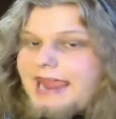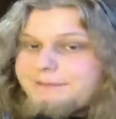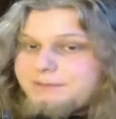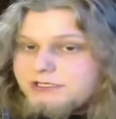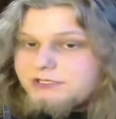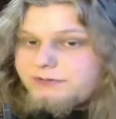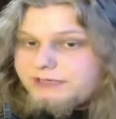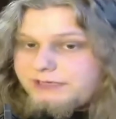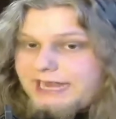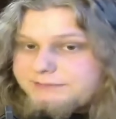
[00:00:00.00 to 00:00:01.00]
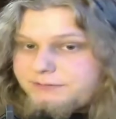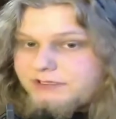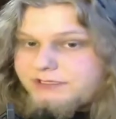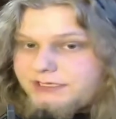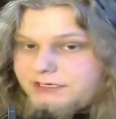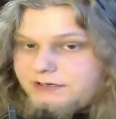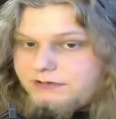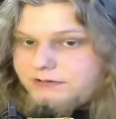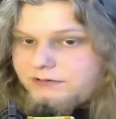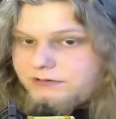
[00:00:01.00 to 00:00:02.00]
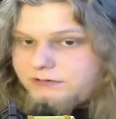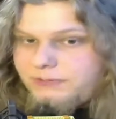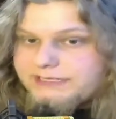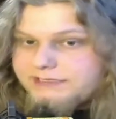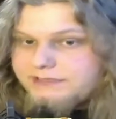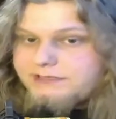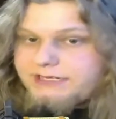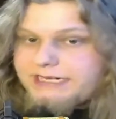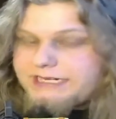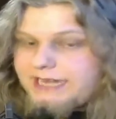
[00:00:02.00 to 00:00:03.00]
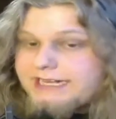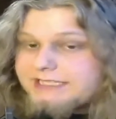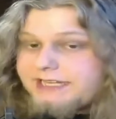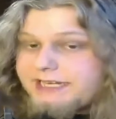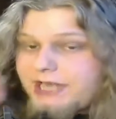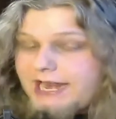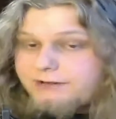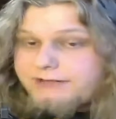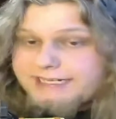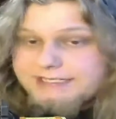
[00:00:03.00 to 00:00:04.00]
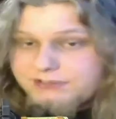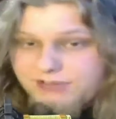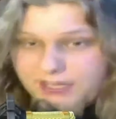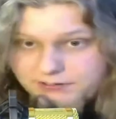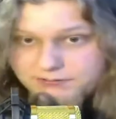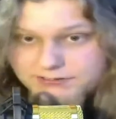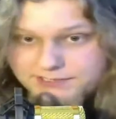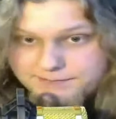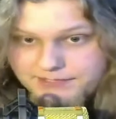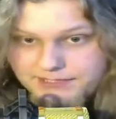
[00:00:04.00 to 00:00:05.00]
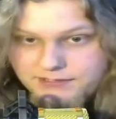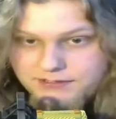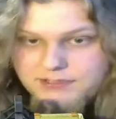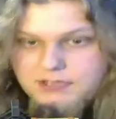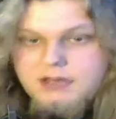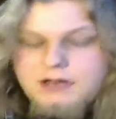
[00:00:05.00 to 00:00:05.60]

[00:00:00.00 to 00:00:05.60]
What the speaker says: happens when the last person wins. I guess they inherit his luck or something.